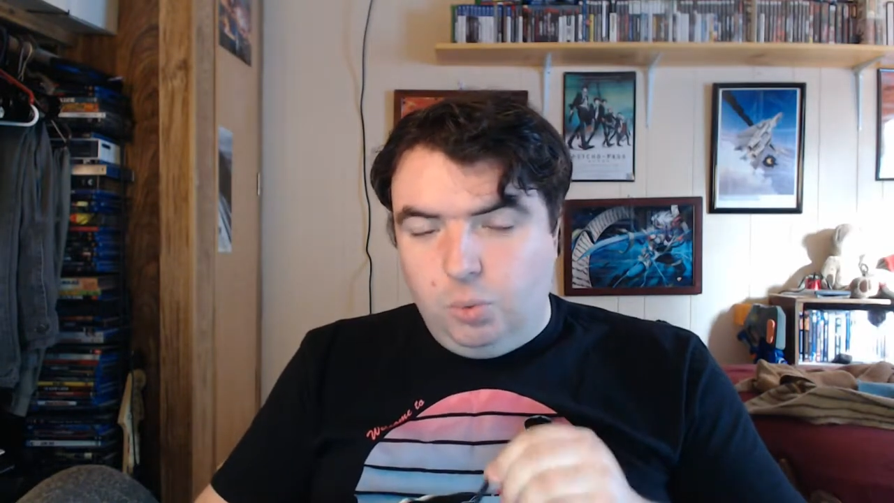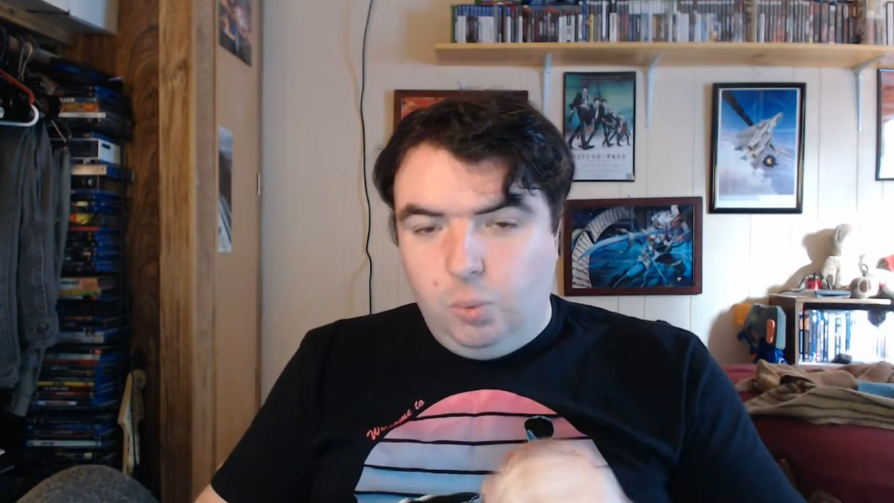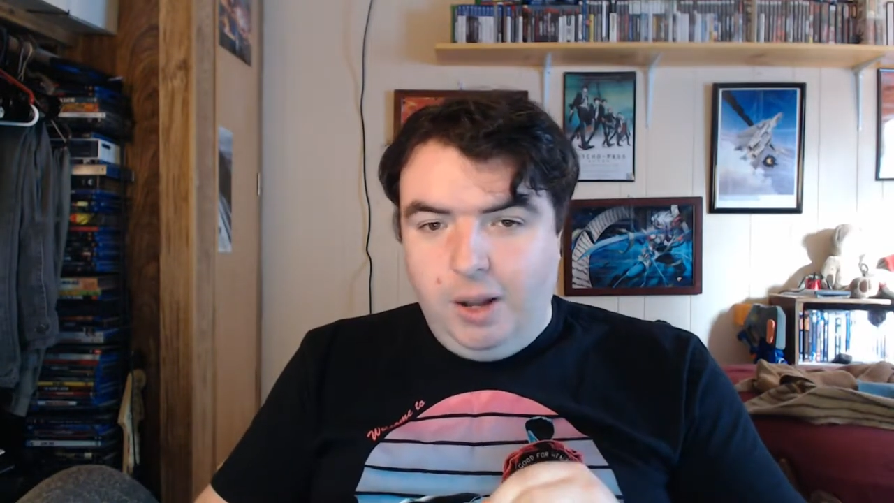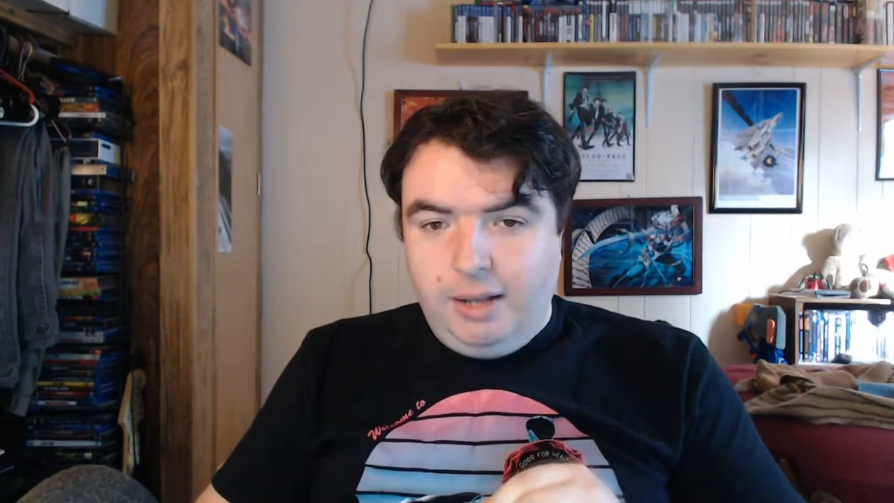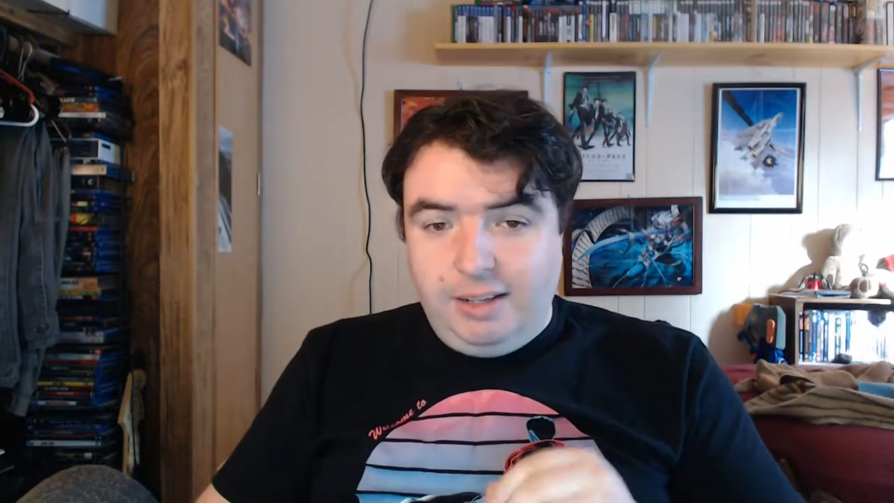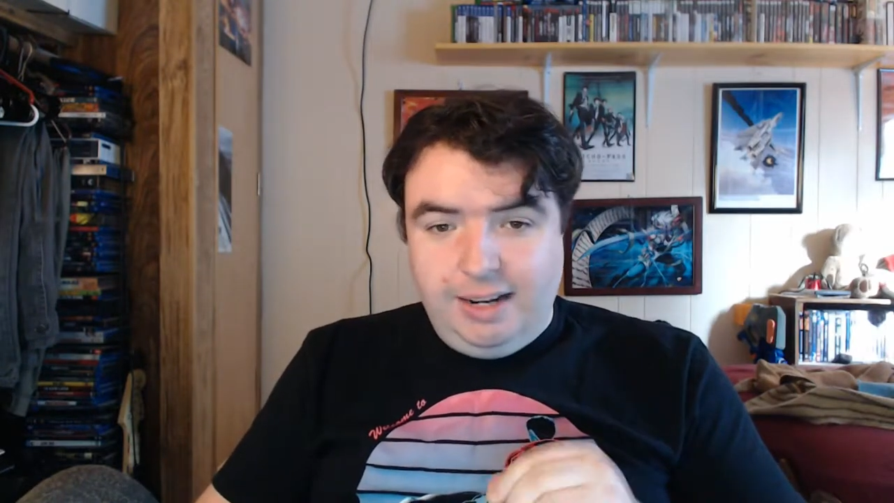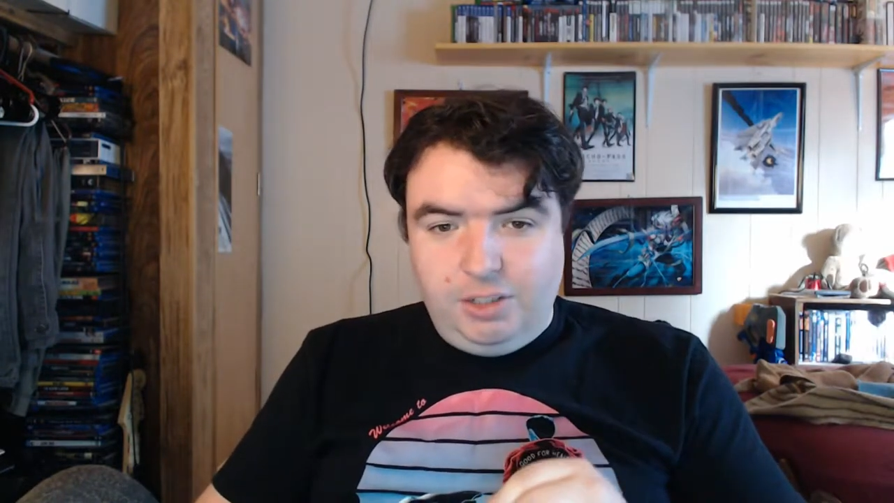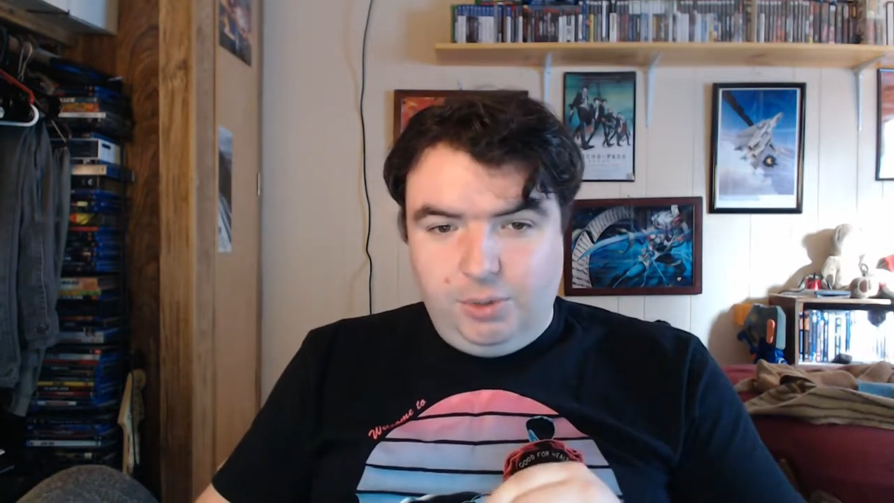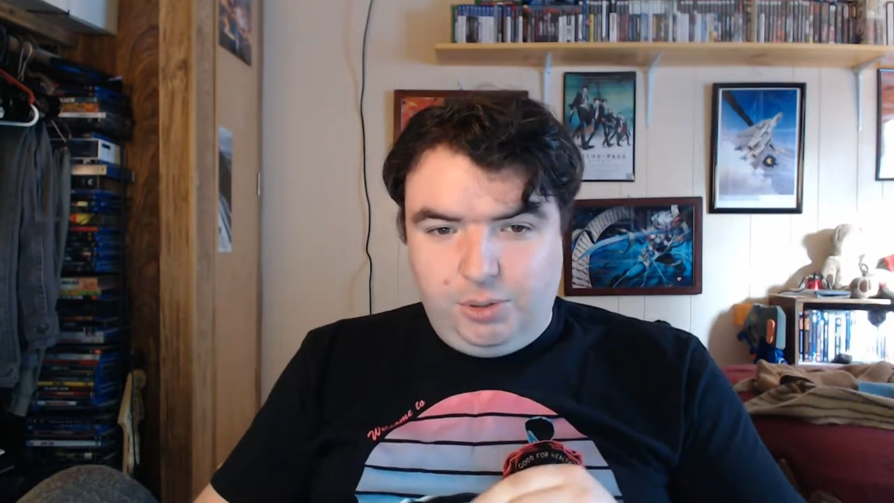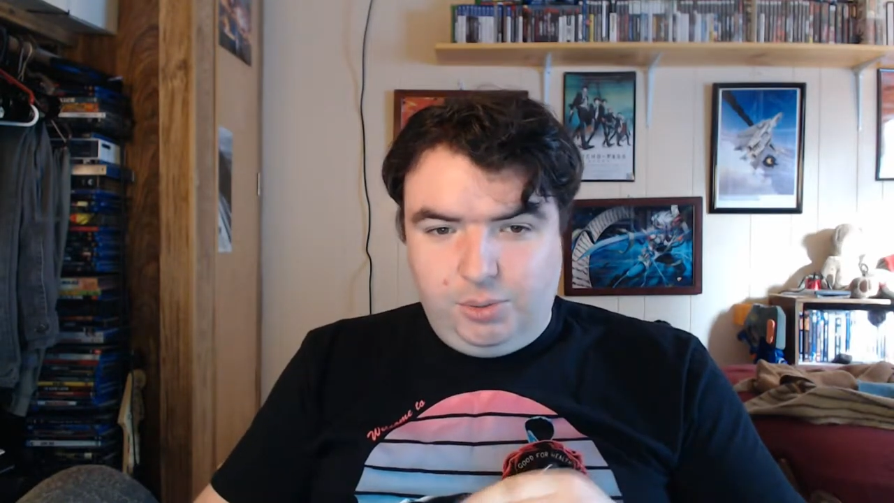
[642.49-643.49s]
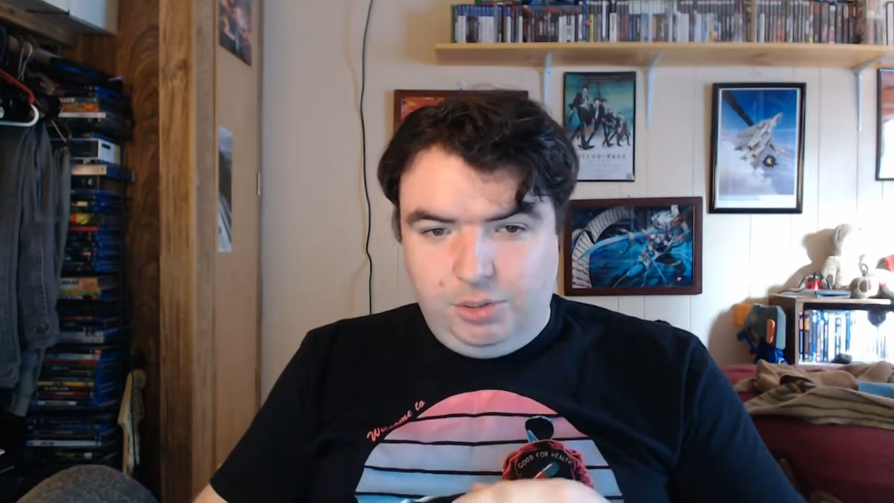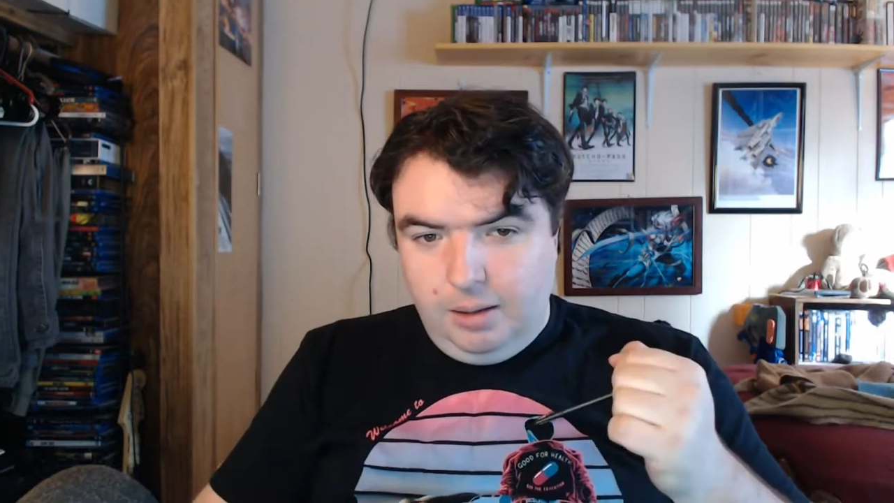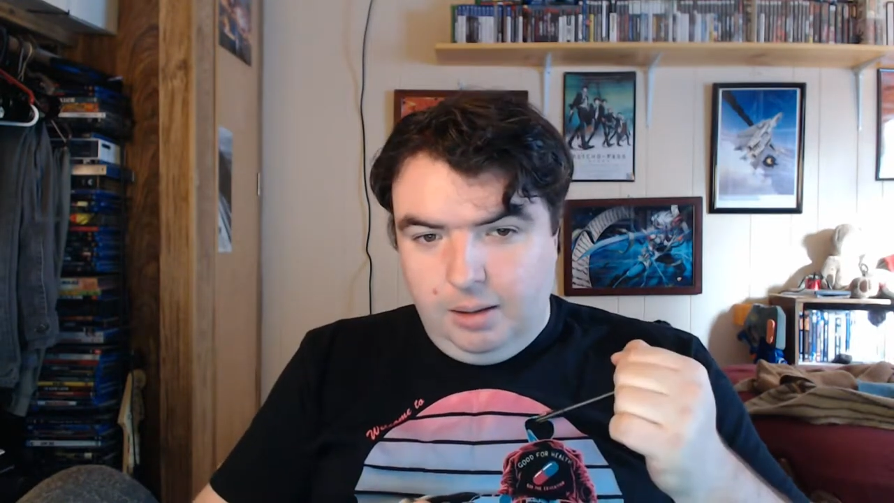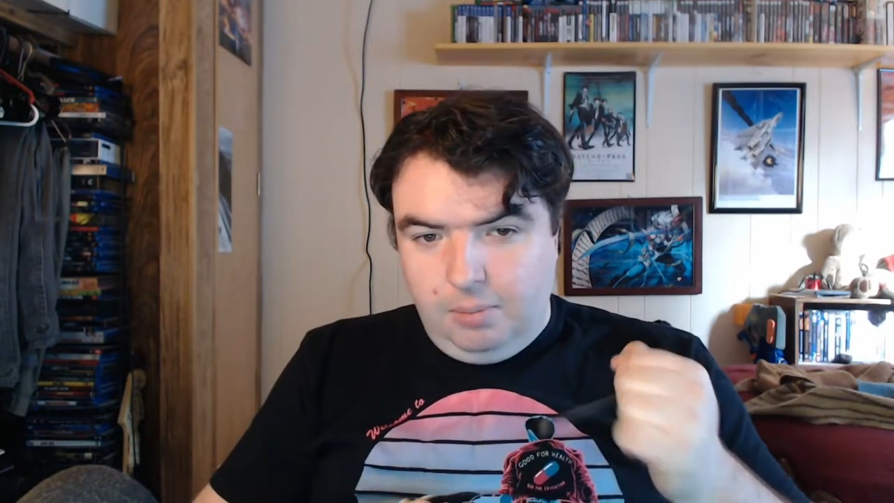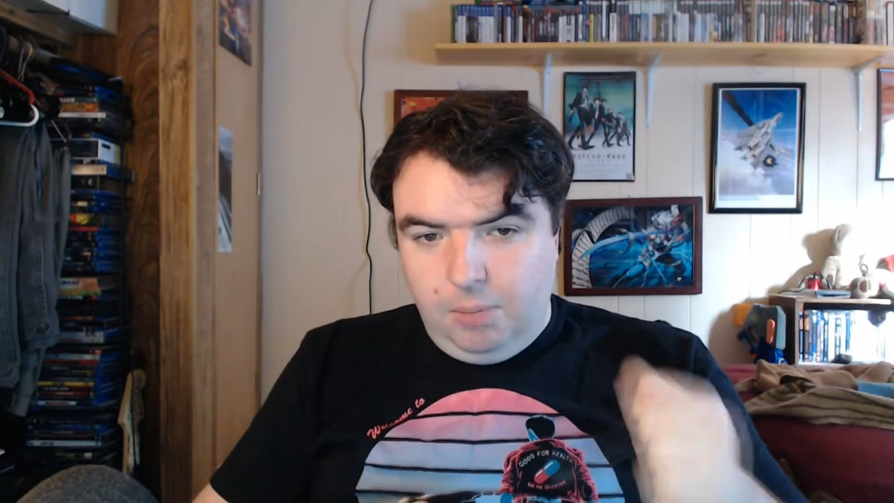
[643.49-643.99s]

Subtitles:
one. You gotta do a trilogy.